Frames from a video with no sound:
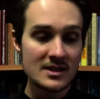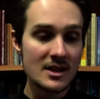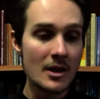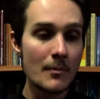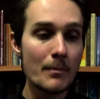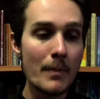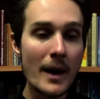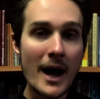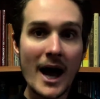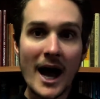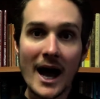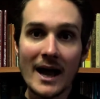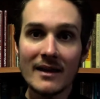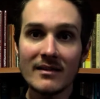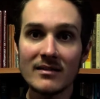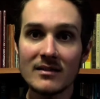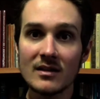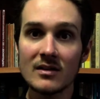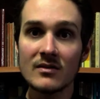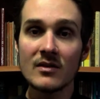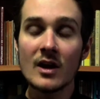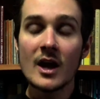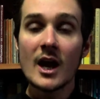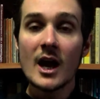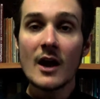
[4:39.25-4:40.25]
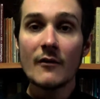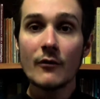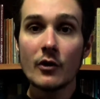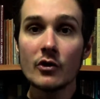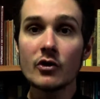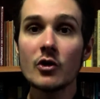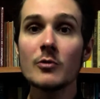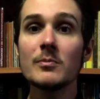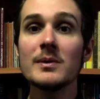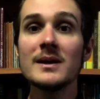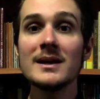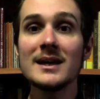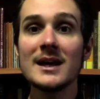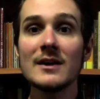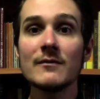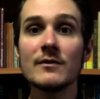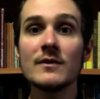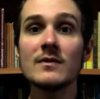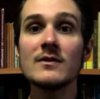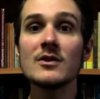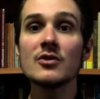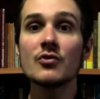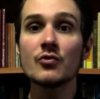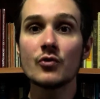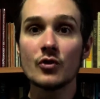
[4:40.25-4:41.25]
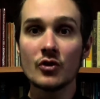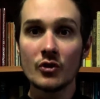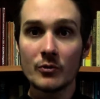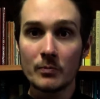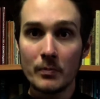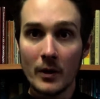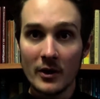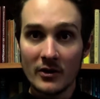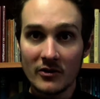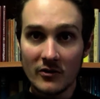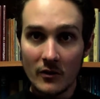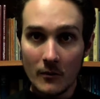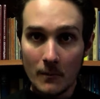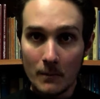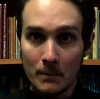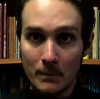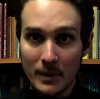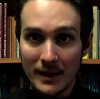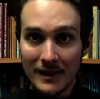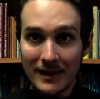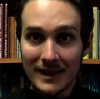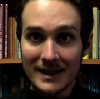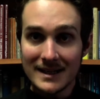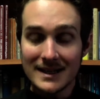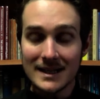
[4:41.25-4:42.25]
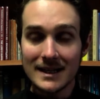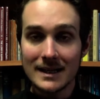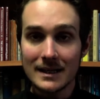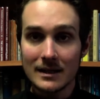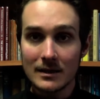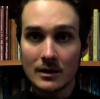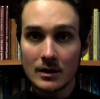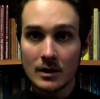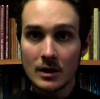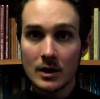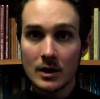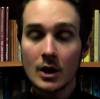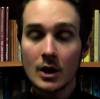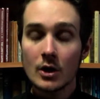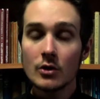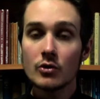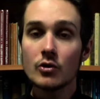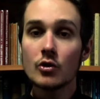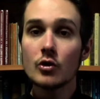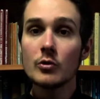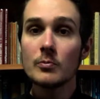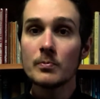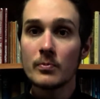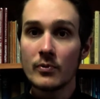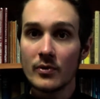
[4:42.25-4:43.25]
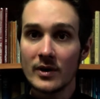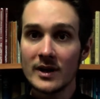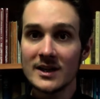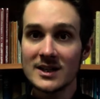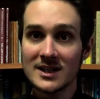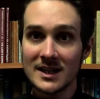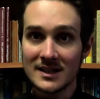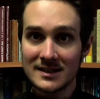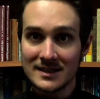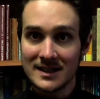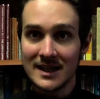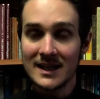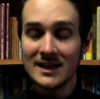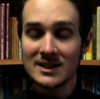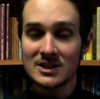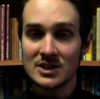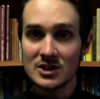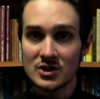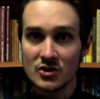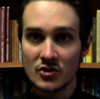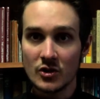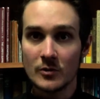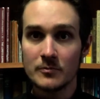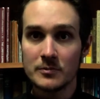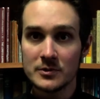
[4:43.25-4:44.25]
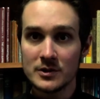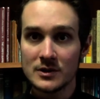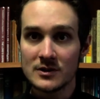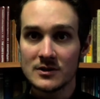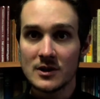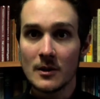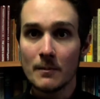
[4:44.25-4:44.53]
The pastors have also been given this responsibility to preach and teach the scriptures.